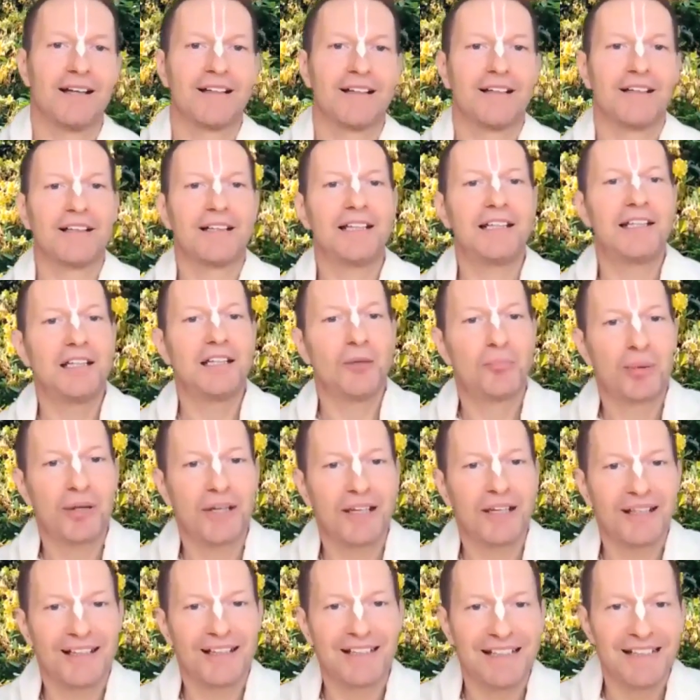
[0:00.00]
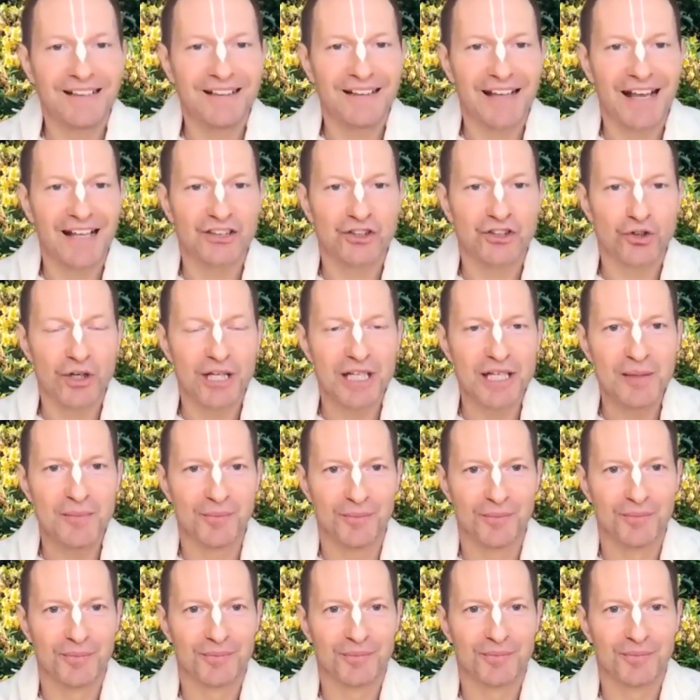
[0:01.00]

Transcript: he appeared in their dream